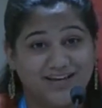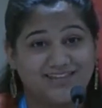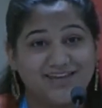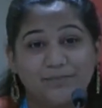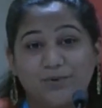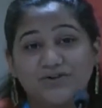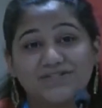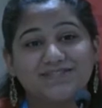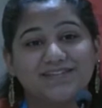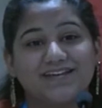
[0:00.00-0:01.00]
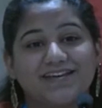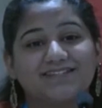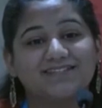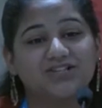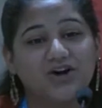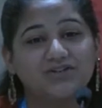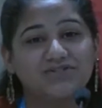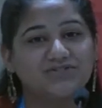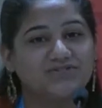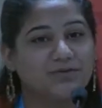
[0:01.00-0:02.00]
The important thing is not
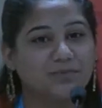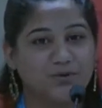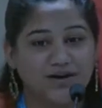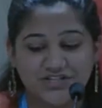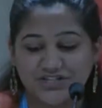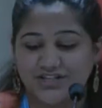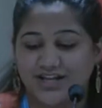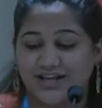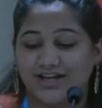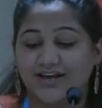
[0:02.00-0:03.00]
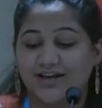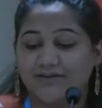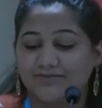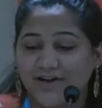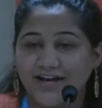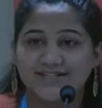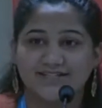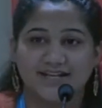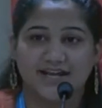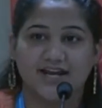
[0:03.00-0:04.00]
to stop questioning,
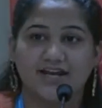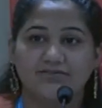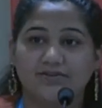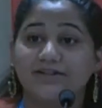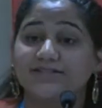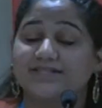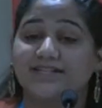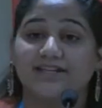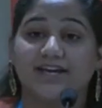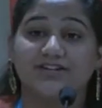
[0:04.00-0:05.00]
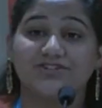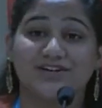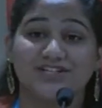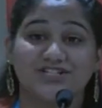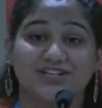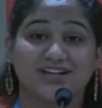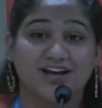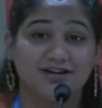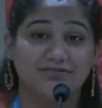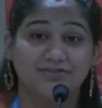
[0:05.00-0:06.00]
finding, and advancing the entrenched
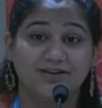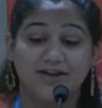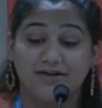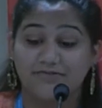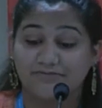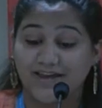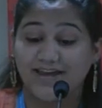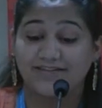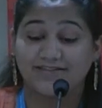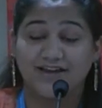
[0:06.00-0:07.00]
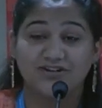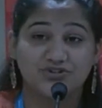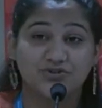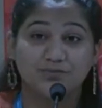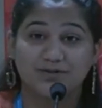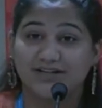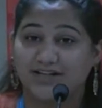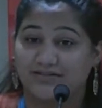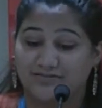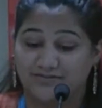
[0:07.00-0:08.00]
love, faith, and true
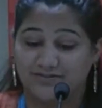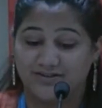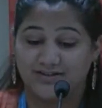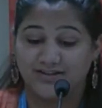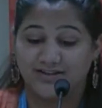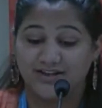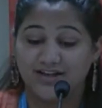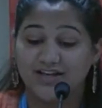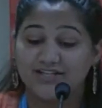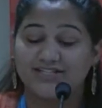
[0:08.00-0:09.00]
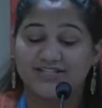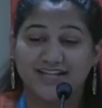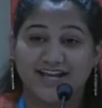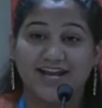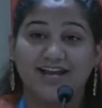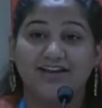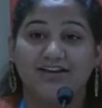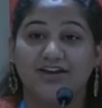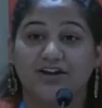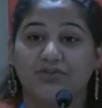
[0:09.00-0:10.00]
belief. Today,
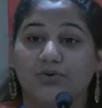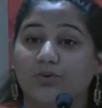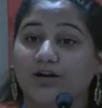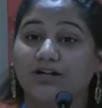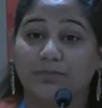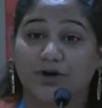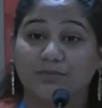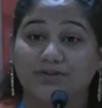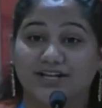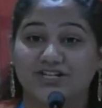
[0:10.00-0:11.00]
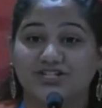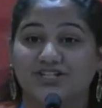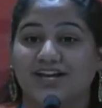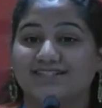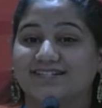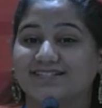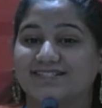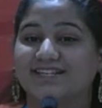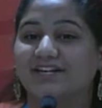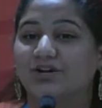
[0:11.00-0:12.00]
the world population has
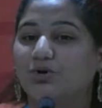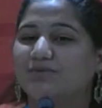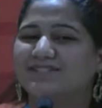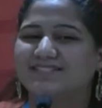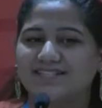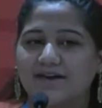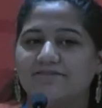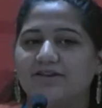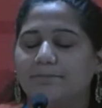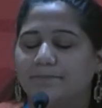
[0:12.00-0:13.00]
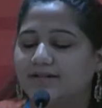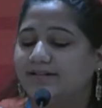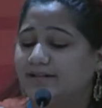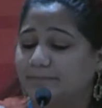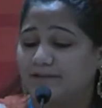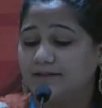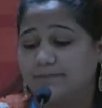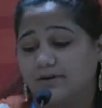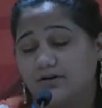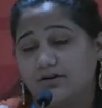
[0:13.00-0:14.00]
exceeded over 7 billion
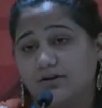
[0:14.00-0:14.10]
people.